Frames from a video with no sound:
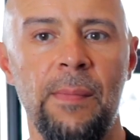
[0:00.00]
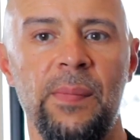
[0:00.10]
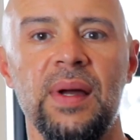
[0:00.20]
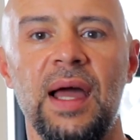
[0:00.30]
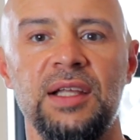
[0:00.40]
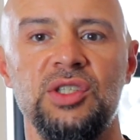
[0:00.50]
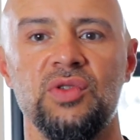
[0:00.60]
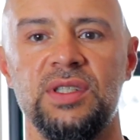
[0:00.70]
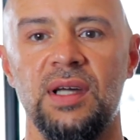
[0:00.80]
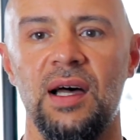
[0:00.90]
up at
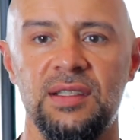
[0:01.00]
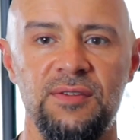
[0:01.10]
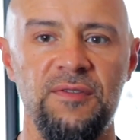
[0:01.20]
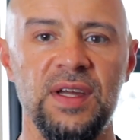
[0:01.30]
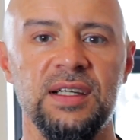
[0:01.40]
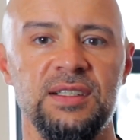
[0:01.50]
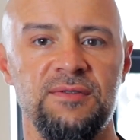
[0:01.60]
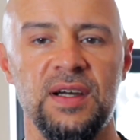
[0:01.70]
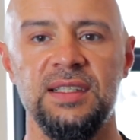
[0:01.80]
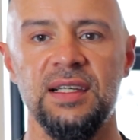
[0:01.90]
your sides, fingers
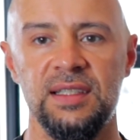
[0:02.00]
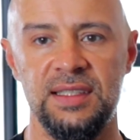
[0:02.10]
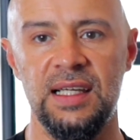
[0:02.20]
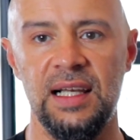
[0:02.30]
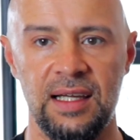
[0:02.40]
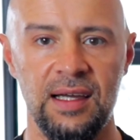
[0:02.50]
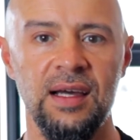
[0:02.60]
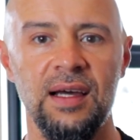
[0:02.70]
facing the ceiling.